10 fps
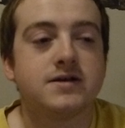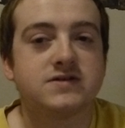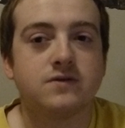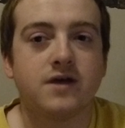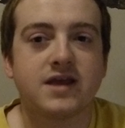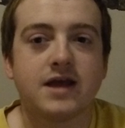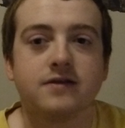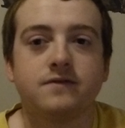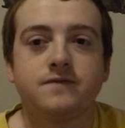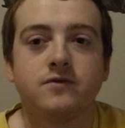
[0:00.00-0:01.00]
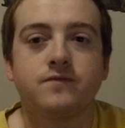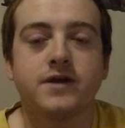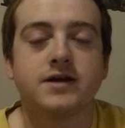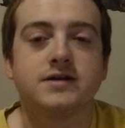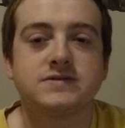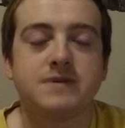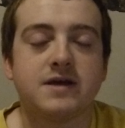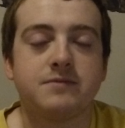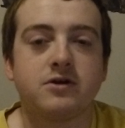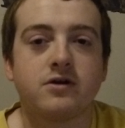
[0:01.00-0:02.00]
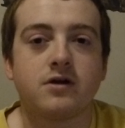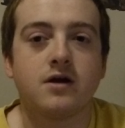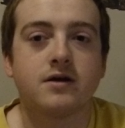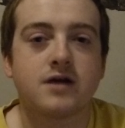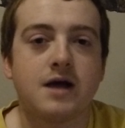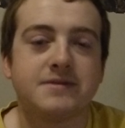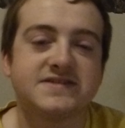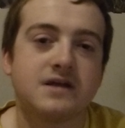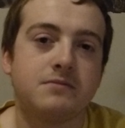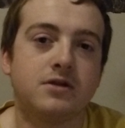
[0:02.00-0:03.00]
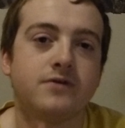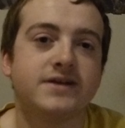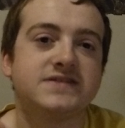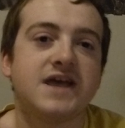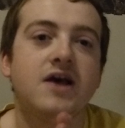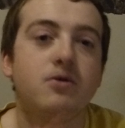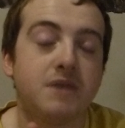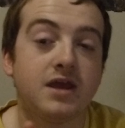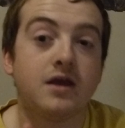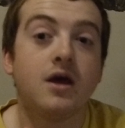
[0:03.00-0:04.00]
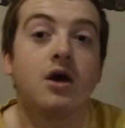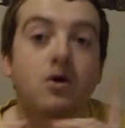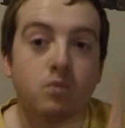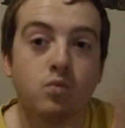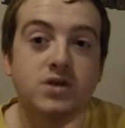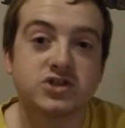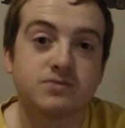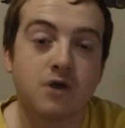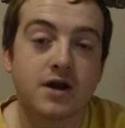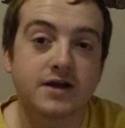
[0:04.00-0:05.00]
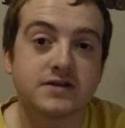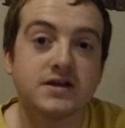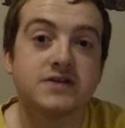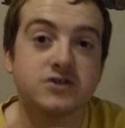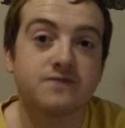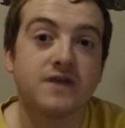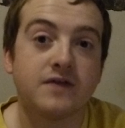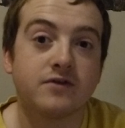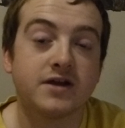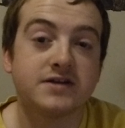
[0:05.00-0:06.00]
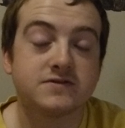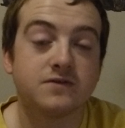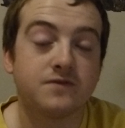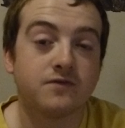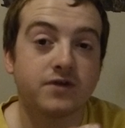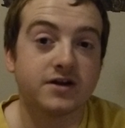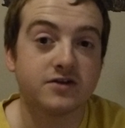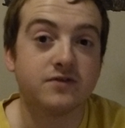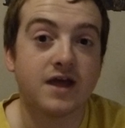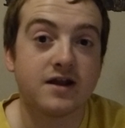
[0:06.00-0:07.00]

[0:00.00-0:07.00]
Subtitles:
So again, feel free to spam your comments down below and tell me which product is your favorite. So feel free to do that,